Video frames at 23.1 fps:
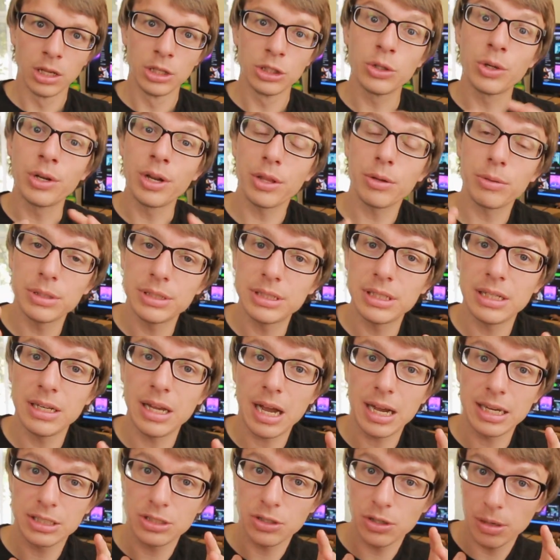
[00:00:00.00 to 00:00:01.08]
So another reason
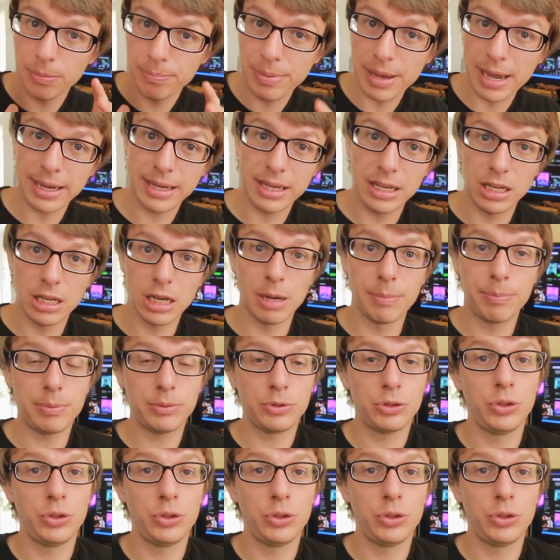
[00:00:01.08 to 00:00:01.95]
I started backing up